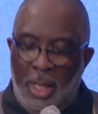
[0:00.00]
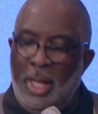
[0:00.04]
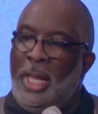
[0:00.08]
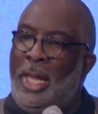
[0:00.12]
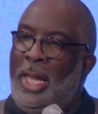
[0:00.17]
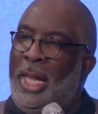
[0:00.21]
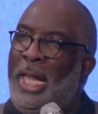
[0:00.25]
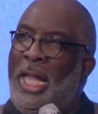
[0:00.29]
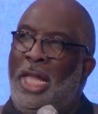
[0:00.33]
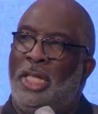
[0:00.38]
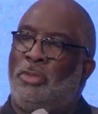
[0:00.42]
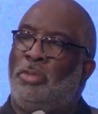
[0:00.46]

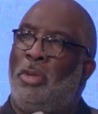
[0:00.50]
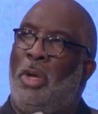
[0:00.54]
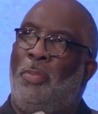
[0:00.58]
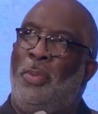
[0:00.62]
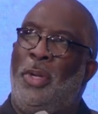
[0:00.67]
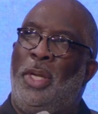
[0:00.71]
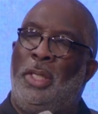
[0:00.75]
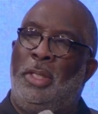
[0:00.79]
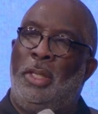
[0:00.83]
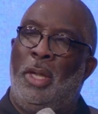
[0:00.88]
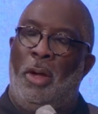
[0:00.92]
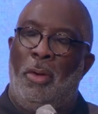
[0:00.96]
Here's what
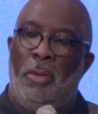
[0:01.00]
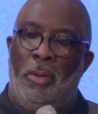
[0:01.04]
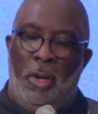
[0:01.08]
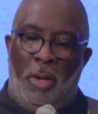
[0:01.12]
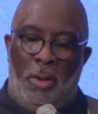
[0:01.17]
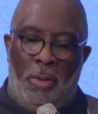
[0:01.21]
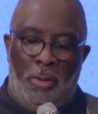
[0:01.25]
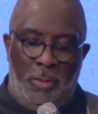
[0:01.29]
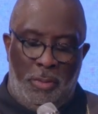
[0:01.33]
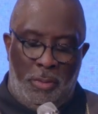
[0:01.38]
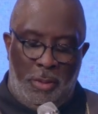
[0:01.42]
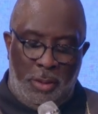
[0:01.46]
we know,
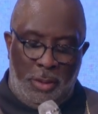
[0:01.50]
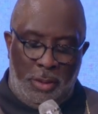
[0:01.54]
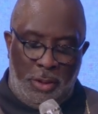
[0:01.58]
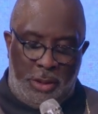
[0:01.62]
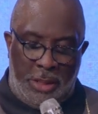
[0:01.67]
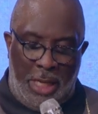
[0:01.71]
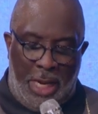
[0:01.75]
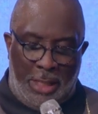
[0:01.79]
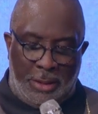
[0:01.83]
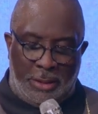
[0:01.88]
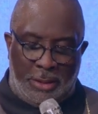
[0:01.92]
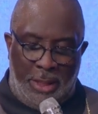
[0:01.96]
though.
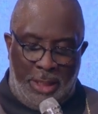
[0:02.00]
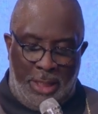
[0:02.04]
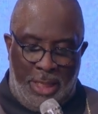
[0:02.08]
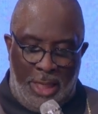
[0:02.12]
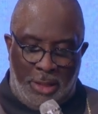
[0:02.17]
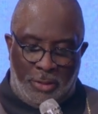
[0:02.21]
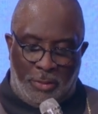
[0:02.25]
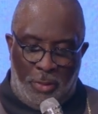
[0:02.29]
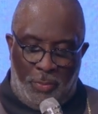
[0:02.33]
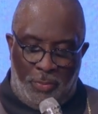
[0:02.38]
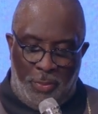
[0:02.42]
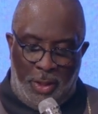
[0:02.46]
Jossie,
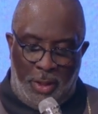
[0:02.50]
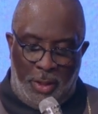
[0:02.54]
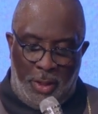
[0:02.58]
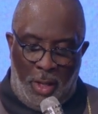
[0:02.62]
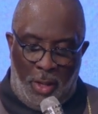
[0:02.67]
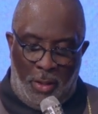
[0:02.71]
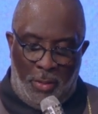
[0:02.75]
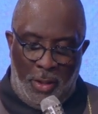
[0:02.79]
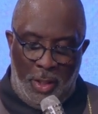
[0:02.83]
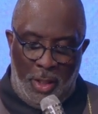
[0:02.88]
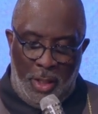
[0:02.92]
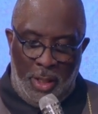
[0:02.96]
here's what we
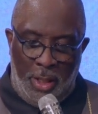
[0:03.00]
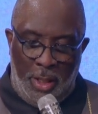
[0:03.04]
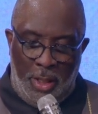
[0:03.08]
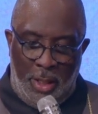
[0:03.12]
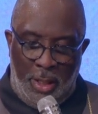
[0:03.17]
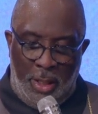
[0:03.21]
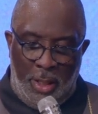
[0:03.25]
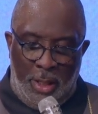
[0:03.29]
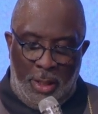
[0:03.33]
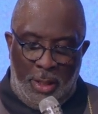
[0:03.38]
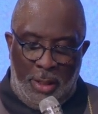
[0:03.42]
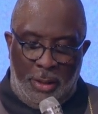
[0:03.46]
know.
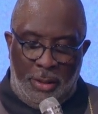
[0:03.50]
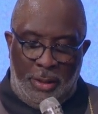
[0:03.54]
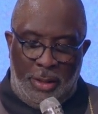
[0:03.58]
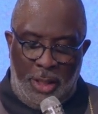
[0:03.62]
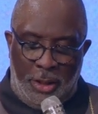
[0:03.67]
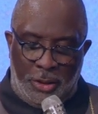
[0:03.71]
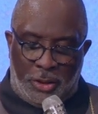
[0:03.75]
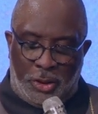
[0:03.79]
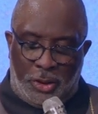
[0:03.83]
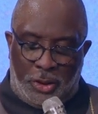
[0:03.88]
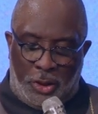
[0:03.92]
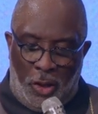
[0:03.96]

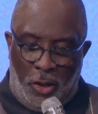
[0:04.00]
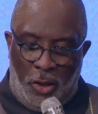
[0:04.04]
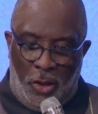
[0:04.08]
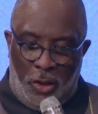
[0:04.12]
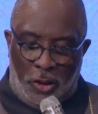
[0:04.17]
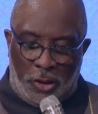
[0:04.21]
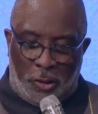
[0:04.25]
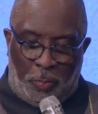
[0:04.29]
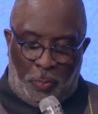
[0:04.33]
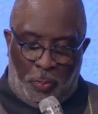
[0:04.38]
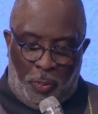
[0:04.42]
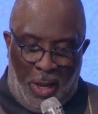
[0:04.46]
This
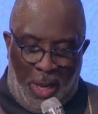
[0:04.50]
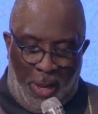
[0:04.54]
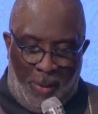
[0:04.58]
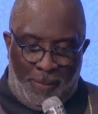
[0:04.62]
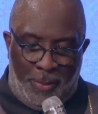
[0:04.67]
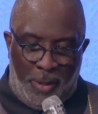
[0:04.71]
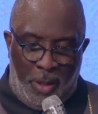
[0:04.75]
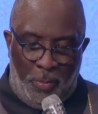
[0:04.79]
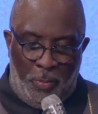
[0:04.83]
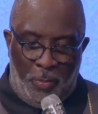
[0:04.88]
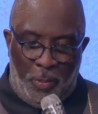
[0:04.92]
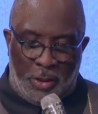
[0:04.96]
girl's
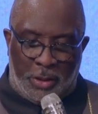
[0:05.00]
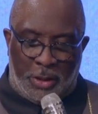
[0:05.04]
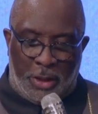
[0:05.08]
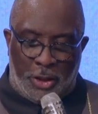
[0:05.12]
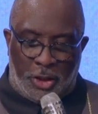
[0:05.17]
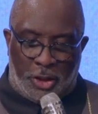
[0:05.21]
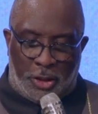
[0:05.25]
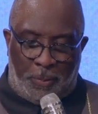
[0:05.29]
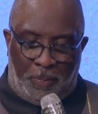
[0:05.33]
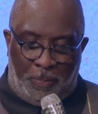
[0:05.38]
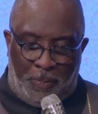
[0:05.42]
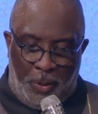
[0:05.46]
problem was a
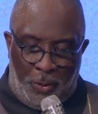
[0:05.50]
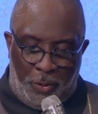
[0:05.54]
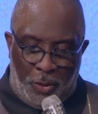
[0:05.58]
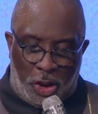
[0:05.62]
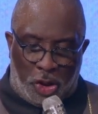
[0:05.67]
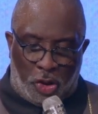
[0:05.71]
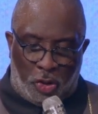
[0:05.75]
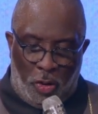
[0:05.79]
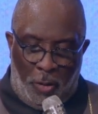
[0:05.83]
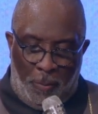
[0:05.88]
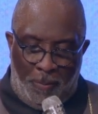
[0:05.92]
spiritual